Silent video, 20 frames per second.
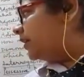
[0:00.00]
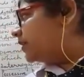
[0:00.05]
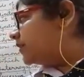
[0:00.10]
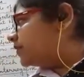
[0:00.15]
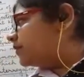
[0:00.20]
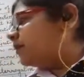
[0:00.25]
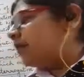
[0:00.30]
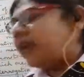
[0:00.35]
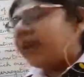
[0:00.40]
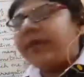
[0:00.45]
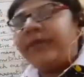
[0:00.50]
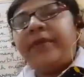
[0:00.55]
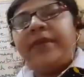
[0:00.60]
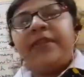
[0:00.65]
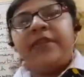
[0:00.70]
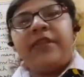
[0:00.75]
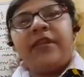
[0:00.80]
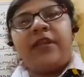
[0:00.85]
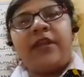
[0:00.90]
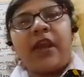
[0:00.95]

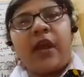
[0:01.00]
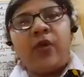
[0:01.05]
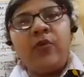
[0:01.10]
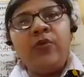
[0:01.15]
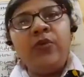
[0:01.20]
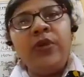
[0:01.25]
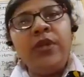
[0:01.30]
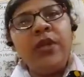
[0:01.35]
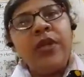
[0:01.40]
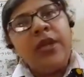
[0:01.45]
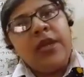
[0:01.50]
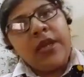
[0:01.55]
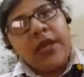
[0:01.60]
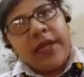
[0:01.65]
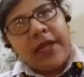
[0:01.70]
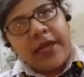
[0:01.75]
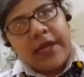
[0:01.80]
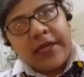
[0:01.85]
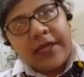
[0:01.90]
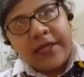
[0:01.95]
describing the noun
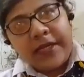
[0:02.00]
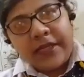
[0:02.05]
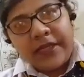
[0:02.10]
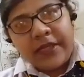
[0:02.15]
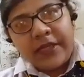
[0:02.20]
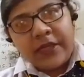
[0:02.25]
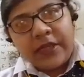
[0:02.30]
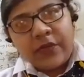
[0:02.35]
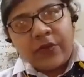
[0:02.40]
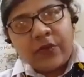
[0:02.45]
lady.